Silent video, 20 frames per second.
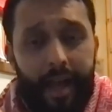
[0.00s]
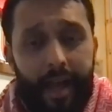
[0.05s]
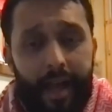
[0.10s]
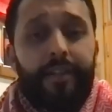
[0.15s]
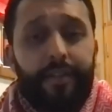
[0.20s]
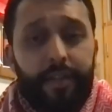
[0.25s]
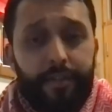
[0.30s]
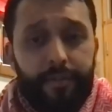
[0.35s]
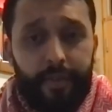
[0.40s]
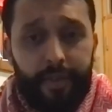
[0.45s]

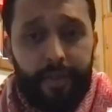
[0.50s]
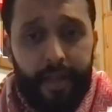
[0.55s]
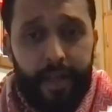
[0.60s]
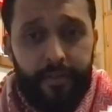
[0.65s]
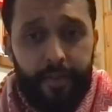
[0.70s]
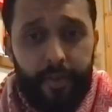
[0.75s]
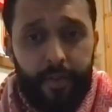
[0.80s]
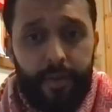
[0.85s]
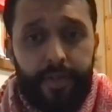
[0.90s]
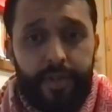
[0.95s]
at different
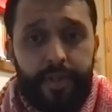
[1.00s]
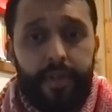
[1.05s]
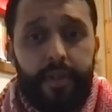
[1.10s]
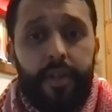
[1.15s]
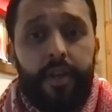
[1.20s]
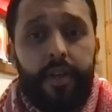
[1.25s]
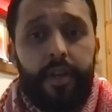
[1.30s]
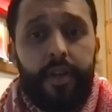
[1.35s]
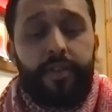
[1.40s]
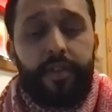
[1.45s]
levels.
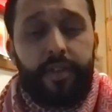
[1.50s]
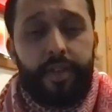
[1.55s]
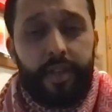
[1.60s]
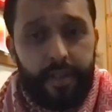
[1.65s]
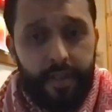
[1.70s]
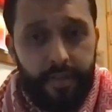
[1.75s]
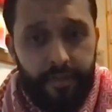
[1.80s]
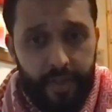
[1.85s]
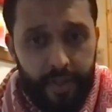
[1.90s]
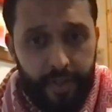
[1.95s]
So the
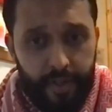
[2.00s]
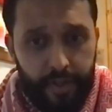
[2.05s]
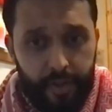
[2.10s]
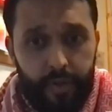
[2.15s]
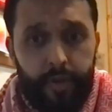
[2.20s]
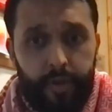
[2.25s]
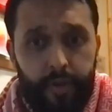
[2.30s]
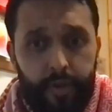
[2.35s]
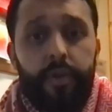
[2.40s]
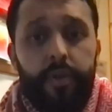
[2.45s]

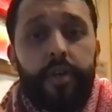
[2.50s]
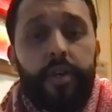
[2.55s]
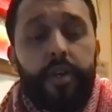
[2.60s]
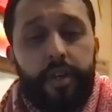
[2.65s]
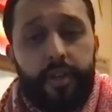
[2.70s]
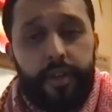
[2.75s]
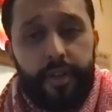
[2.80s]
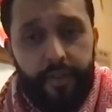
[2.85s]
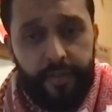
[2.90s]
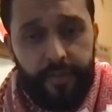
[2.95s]
individual,
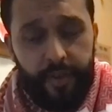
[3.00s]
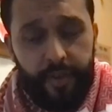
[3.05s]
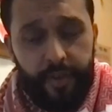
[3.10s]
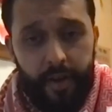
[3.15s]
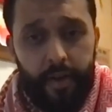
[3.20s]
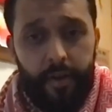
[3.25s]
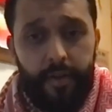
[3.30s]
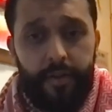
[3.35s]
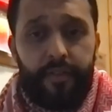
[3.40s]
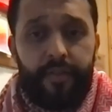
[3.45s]
the
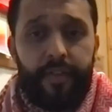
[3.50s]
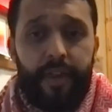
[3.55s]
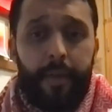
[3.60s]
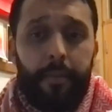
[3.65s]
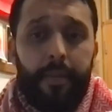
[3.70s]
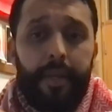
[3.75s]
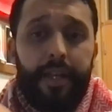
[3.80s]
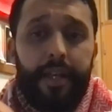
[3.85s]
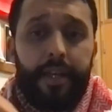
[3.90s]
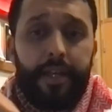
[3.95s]
whānau, the
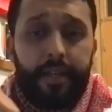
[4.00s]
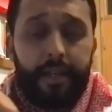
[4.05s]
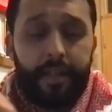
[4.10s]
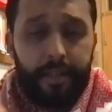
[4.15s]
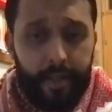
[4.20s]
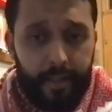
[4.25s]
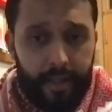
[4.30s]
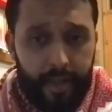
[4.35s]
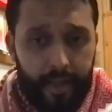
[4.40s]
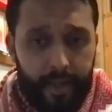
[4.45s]
family,
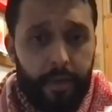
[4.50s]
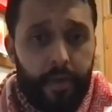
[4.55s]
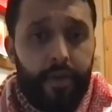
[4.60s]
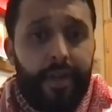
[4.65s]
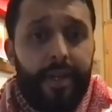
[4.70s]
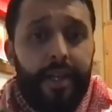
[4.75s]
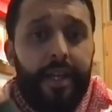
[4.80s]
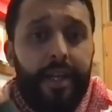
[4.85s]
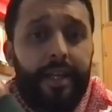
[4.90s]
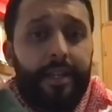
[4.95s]
the
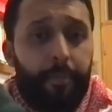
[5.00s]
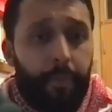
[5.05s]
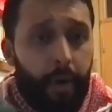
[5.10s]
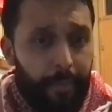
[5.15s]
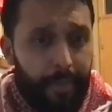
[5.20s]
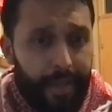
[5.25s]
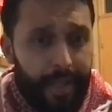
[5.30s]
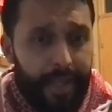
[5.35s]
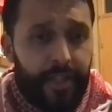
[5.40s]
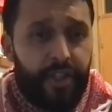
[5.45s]
community, and the
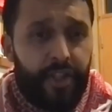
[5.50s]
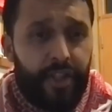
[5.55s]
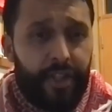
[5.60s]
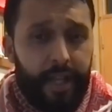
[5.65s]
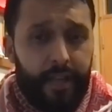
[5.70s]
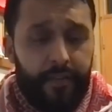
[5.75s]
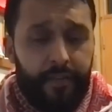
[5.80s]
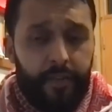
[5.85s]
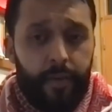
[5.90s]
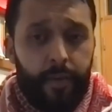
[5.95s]
population
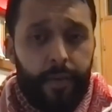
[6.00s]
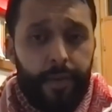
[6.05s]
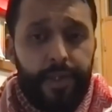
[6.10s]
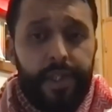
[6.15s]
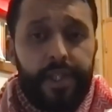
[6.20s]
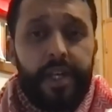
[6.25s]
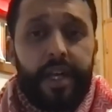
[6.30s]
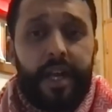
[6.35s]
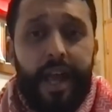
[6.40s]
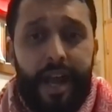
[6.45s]
level,
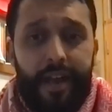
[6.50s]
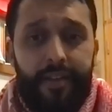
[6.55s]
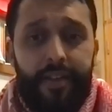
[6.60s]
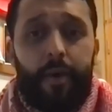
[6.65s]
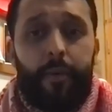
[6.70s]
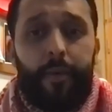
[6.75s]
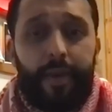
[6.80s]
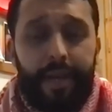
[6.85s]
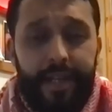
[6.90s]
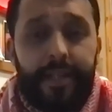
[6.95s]
and
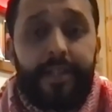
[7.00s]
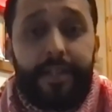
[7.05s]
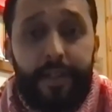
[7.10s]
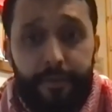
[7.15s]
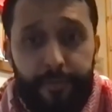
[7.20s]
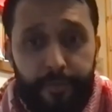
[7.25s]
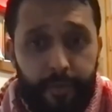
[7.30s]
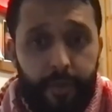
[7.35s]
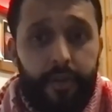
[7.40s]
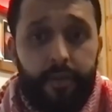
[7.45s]
that we need
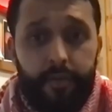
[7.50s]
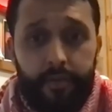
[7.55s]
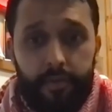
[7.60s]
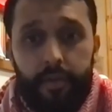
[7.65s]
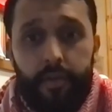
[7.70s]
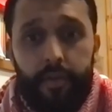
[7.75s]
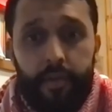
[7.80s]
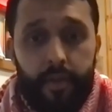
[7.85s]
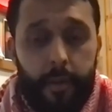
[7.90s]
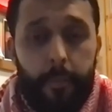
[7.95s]
different
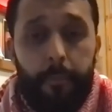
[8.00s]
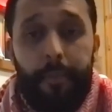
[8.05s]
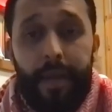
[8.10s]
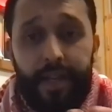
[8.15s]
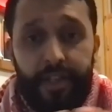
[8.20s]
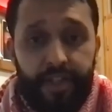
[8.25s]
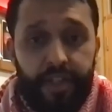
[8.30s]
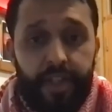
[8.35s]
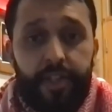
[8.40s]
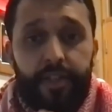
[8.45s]

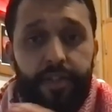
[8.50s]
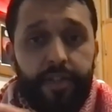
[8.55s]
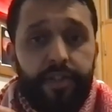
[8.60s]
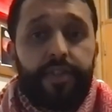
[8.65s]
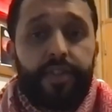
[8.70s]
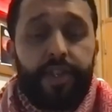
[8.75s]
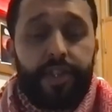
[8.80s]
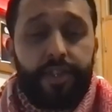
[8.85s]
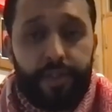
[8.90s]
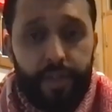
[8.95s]

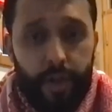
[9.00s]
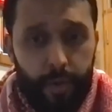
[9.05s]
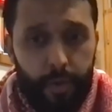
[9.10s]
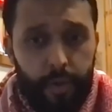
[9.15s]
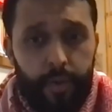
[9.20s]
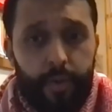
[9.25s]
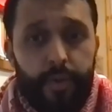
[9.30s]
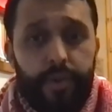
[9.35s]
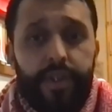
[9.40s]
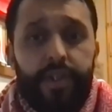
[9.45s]
measures and
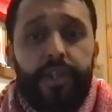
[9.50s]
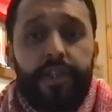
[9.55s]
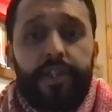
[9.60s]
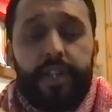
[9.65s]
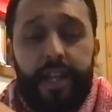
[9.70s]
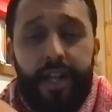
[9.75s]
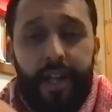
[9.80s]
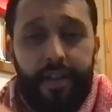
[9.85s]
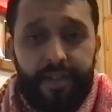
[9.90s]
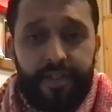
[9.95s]
tools
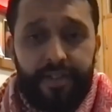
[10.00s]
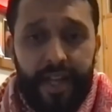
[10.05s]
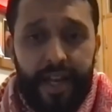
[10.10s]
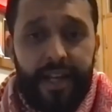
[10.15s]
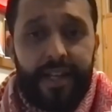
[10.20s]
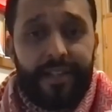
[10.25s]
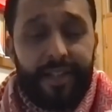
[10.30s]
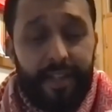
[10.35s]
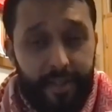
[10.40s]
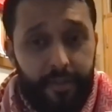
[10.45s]
and
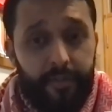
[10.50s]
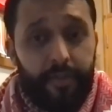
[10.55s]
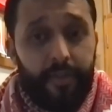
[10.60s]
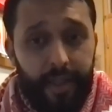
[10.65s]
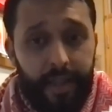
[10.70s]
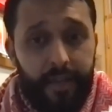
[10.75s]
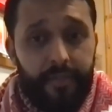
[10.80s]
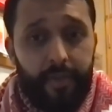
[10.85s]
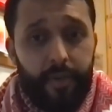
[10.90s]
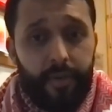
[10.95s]
understandings at
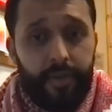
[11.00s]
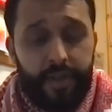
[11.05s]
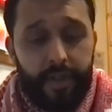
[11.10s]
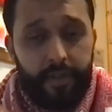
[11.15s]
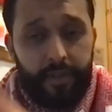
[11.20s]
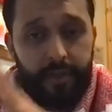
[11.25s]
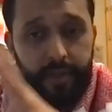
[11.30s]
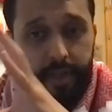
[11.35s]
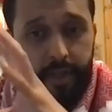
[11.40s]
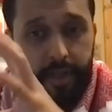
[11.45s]
different levels
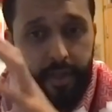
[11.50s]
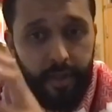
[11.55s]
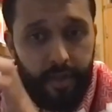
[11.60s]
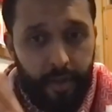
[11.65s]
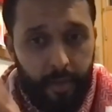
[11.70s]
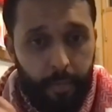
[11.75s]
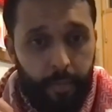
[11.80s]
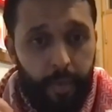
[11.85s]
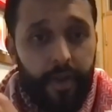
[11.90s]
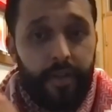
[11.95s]
and to
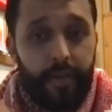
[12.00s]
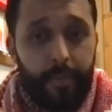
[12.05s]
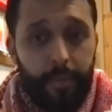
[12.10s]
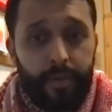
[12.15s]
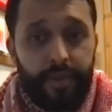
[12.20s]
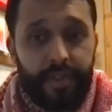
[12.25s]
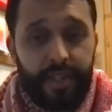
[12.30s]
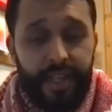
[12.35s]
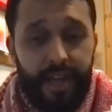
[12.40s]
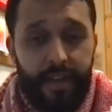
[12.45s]
bring them
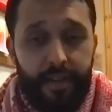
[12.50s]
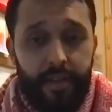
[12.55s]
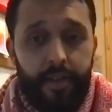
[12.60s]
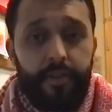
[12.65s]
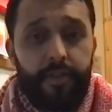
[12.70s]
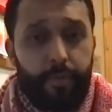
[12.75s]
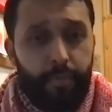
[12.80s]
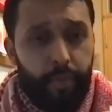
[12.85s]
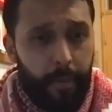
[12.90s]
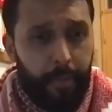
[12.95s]
all together
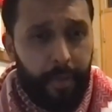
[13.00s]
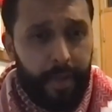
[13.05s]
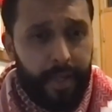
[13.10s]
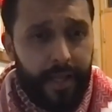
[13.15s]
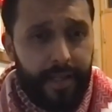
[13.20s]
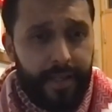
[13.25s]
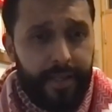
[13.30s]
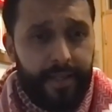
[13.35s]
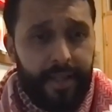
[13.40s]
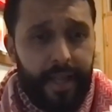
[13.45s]
to properly
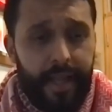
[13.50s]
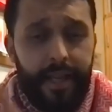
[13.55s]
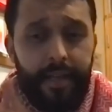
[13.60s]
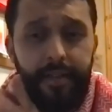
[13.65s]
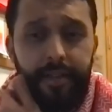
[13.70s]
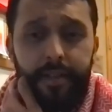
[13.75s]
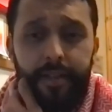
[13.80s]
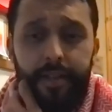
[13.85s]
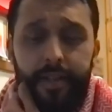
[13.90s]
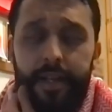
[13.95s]

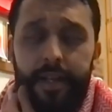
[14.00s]
understand.